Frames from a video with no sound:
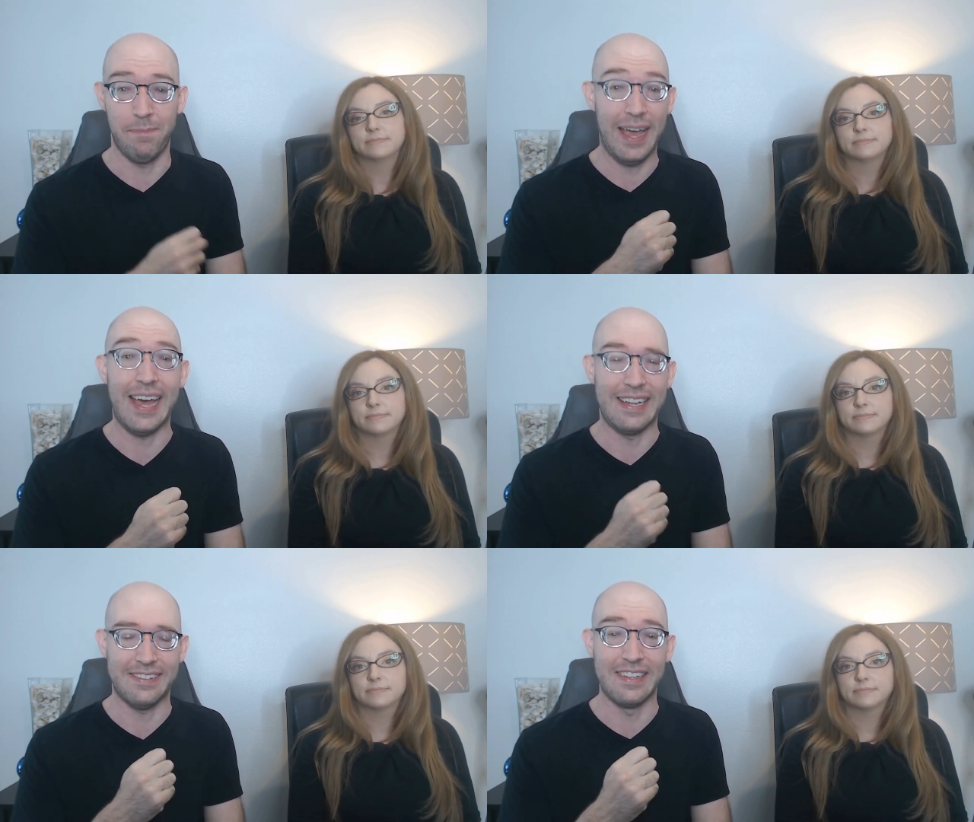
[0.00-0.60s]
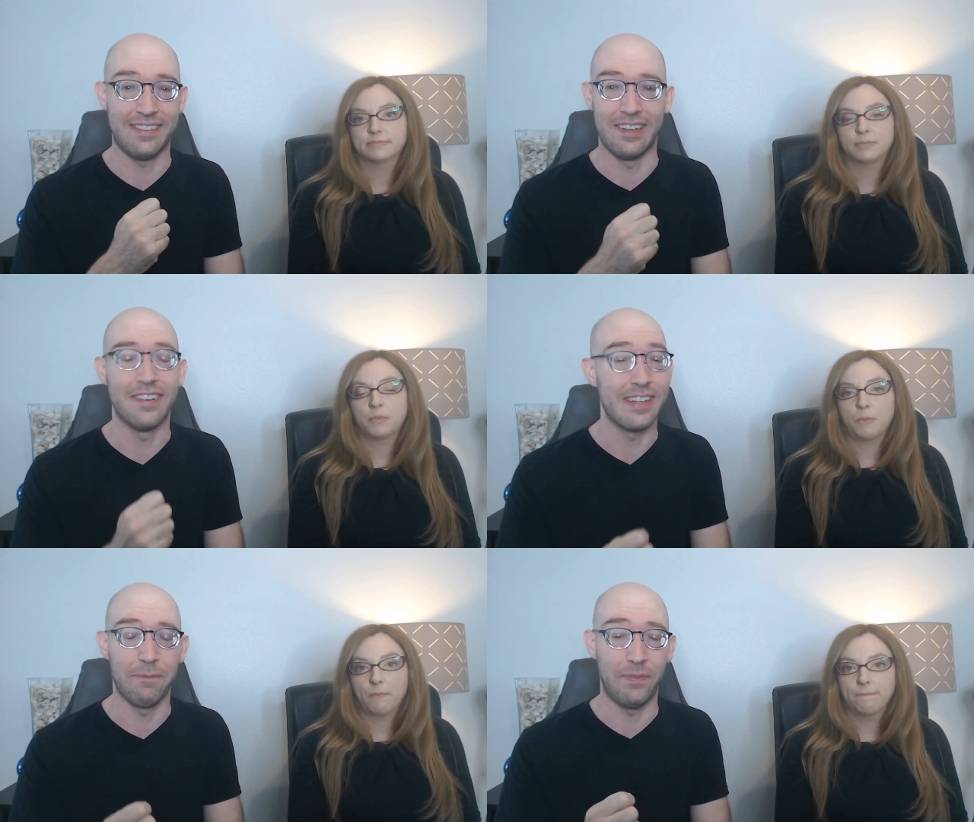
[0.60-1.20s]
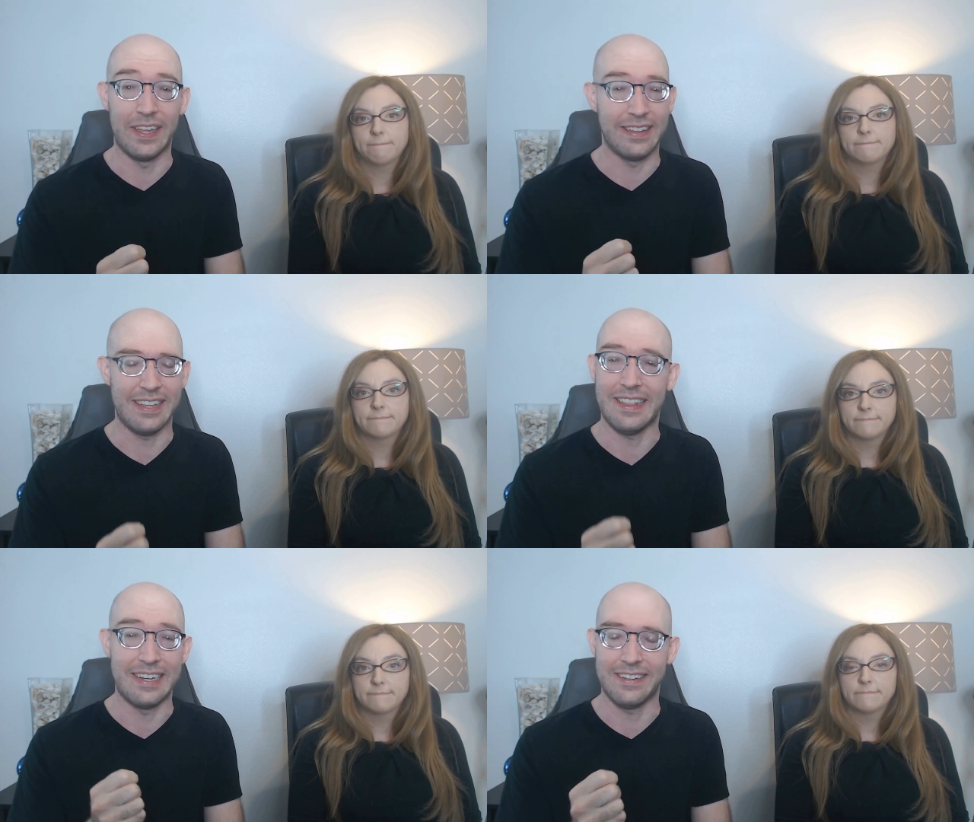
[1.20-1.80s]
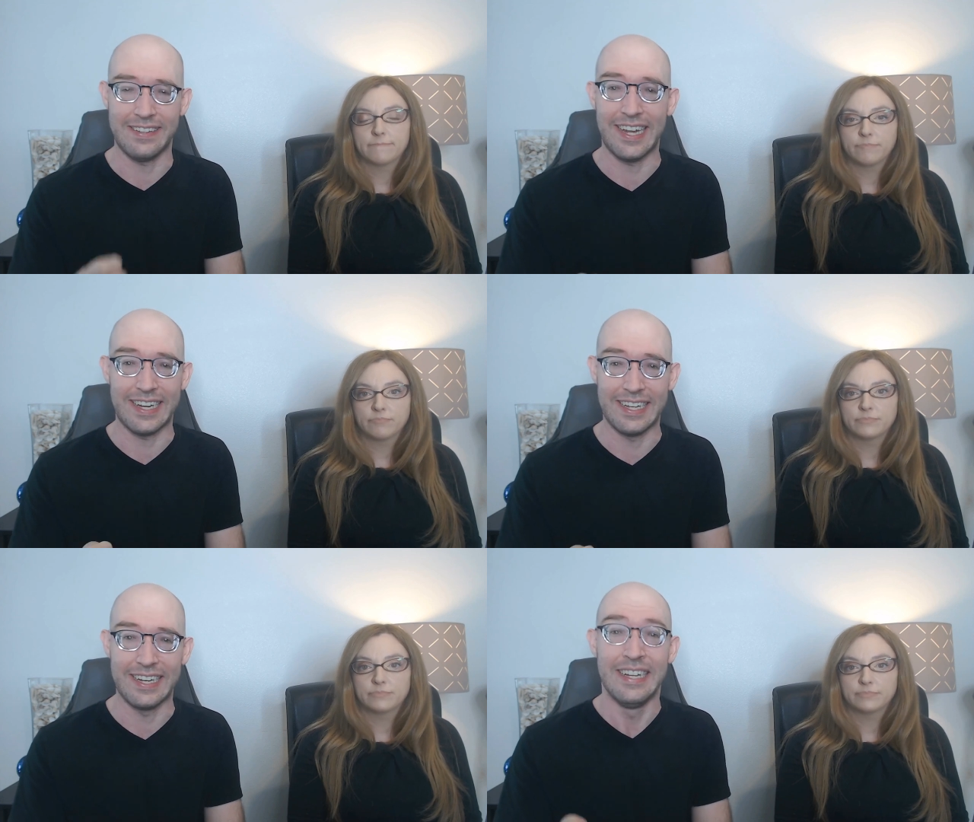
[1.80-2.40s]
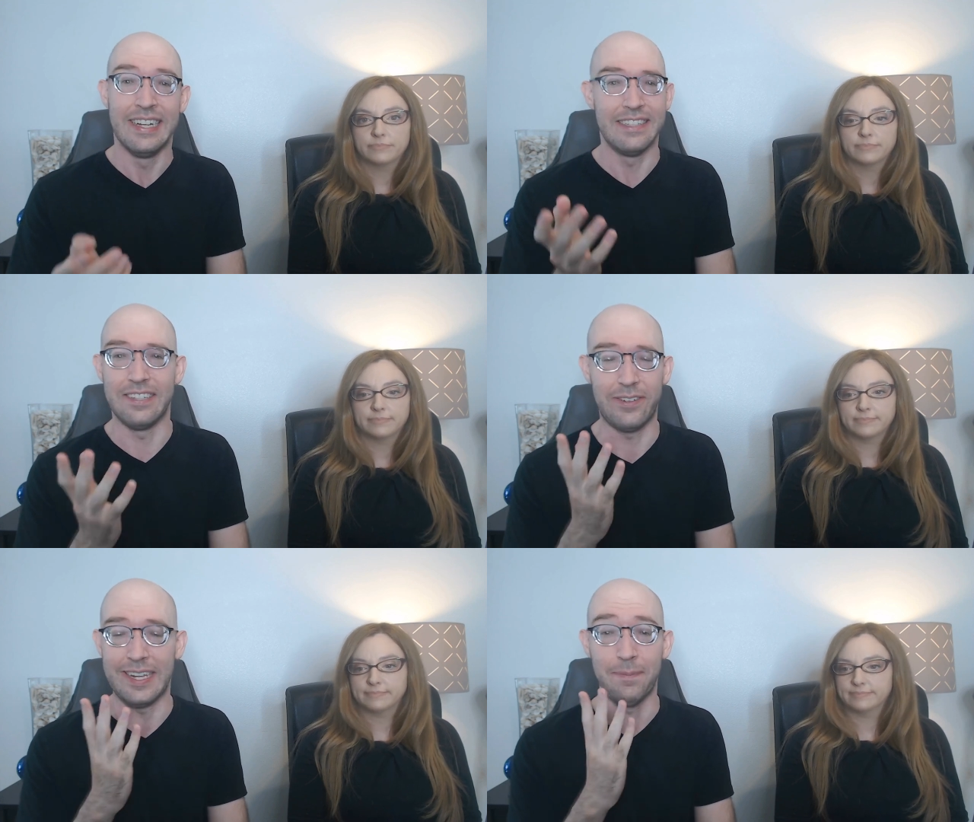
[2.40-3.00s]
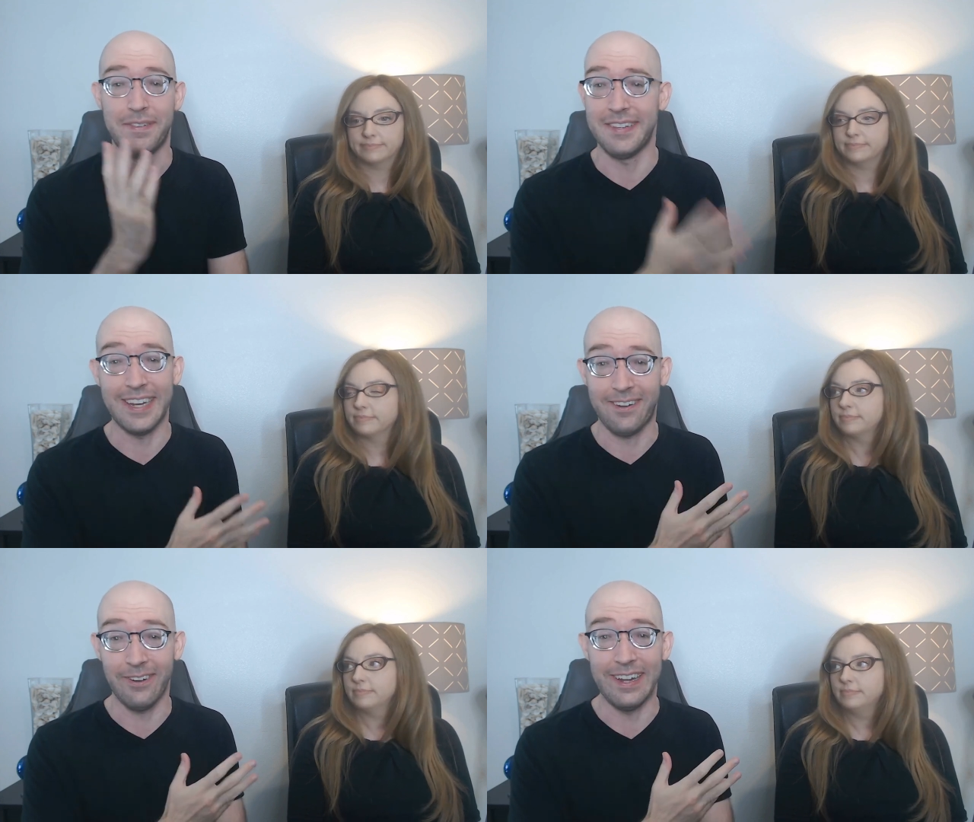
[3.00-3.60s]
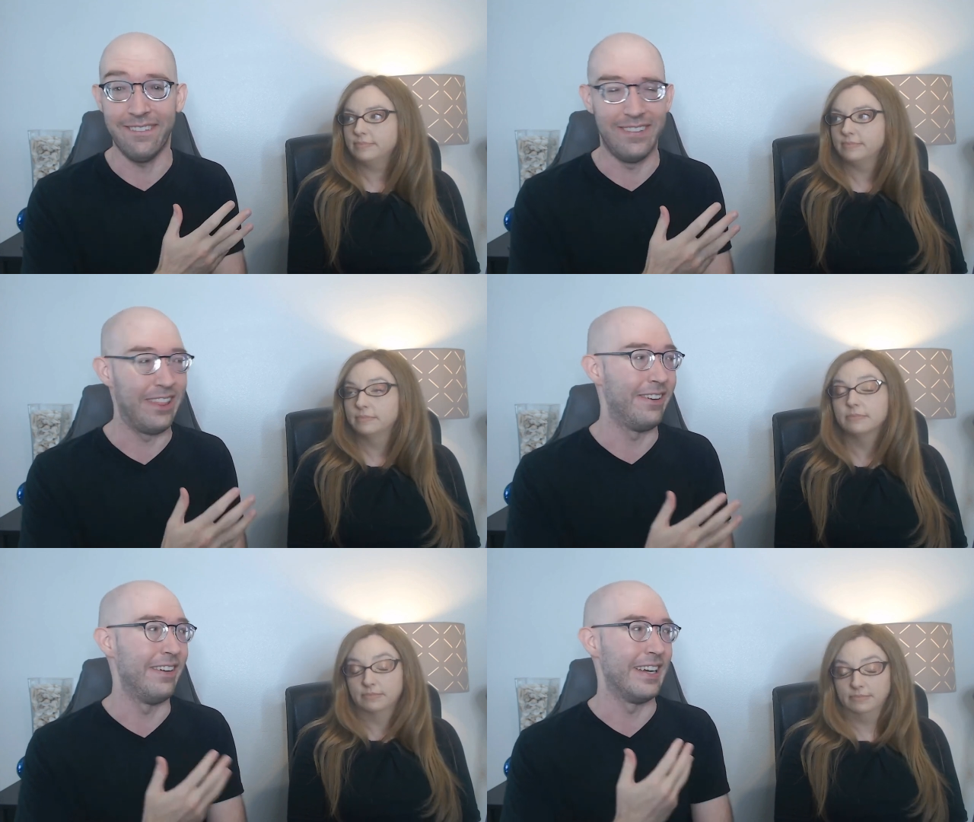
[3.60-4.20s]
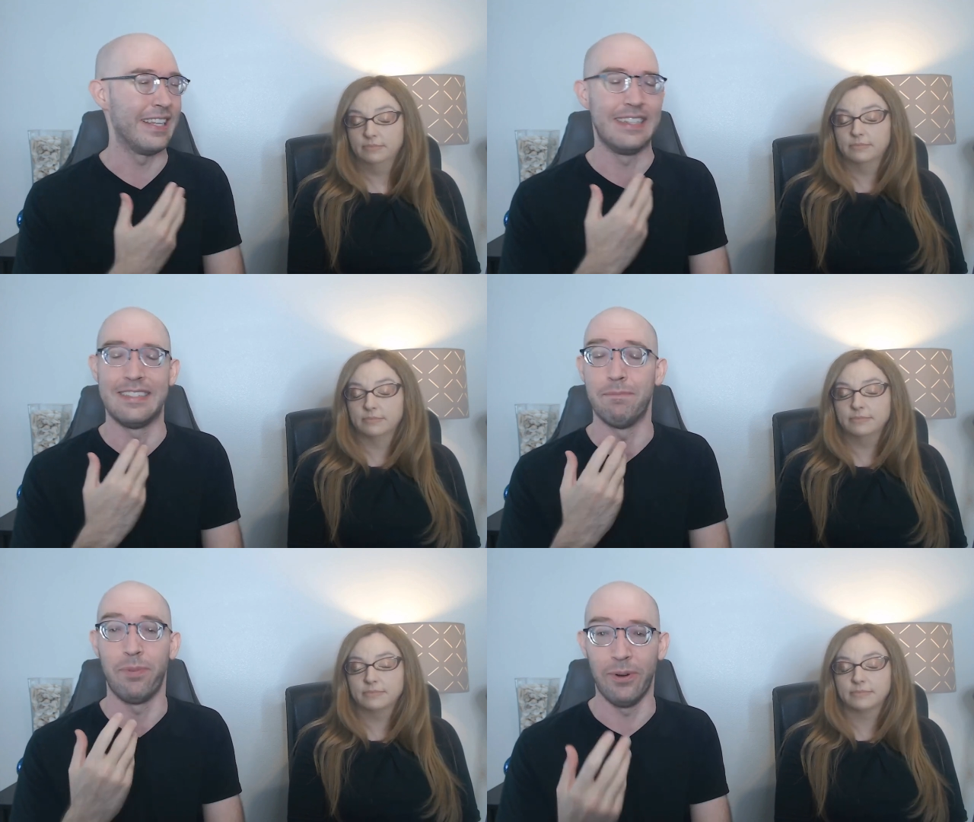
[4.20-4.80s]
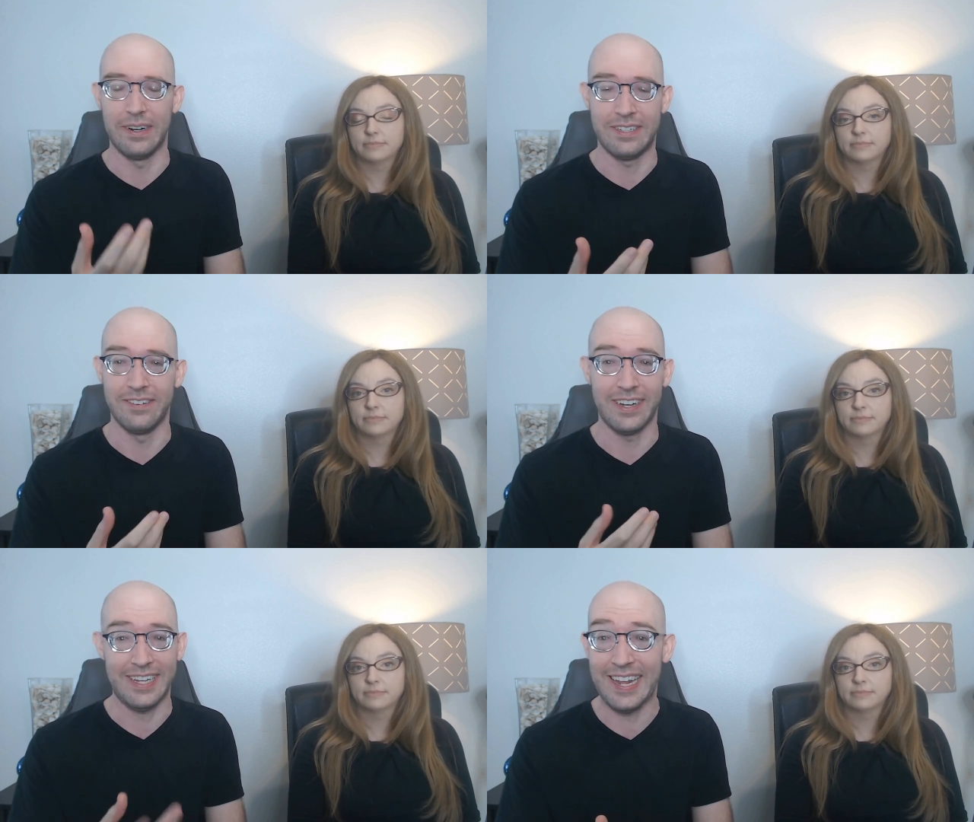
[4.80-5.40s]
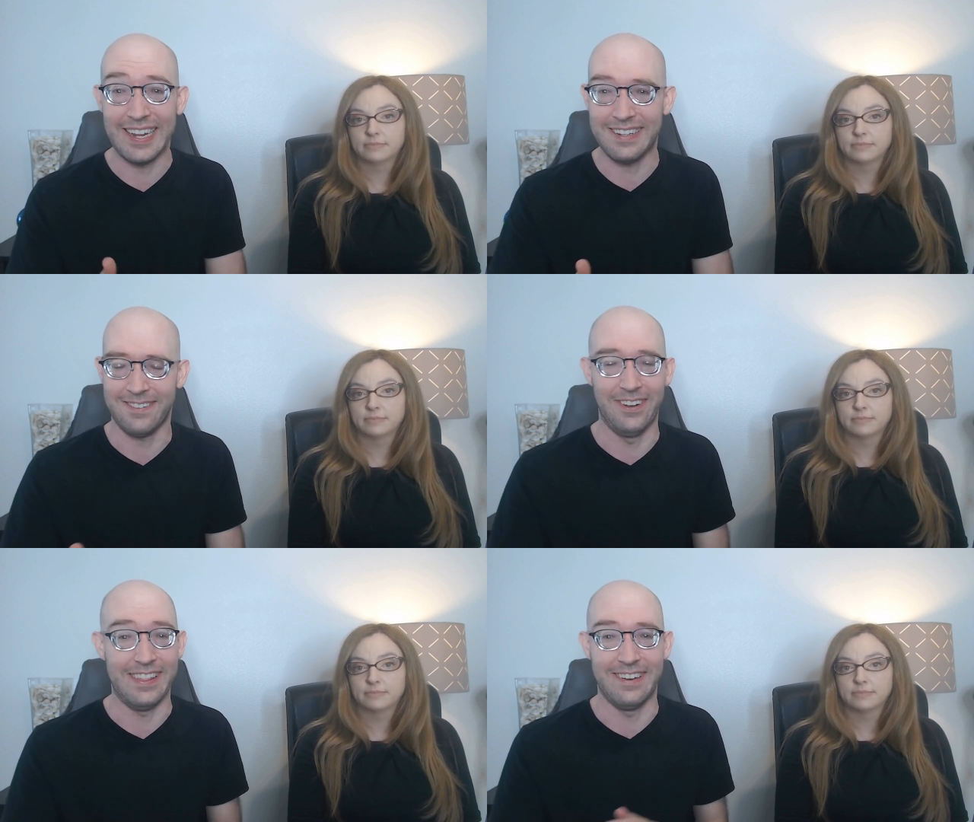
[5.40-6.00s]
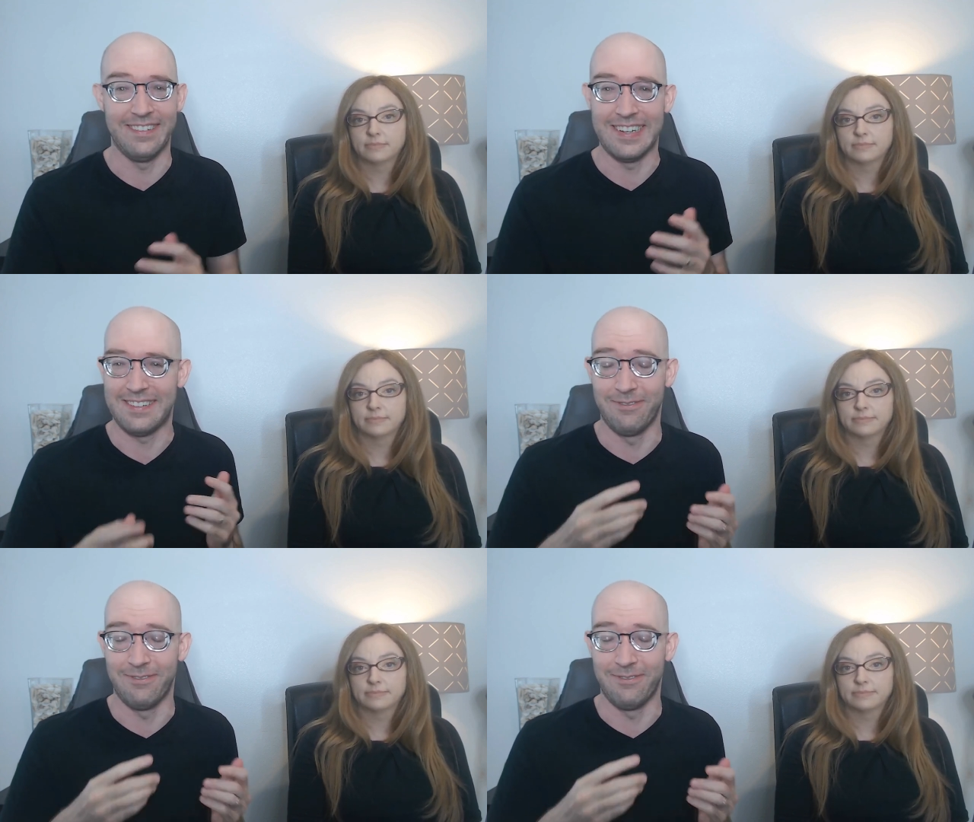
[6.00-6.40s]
Speaker 1: passed, is there something that they decided to keep secret, whether it is mm-hmm. important to a case, whether it's